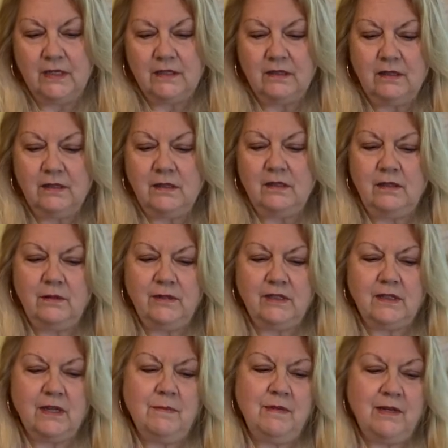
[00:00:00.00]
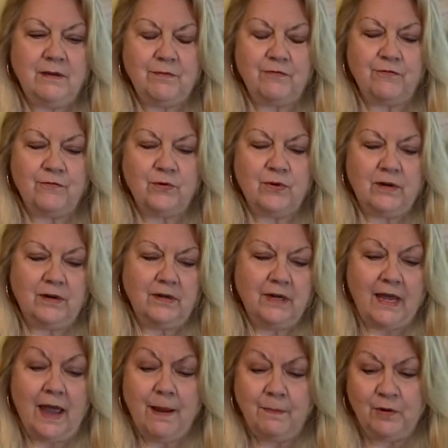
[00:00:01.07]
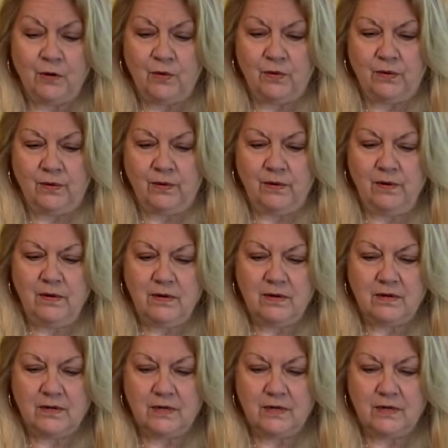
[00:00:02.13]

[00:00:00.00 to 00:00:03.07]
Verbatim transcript: So let's see what's coming up for Capricorn.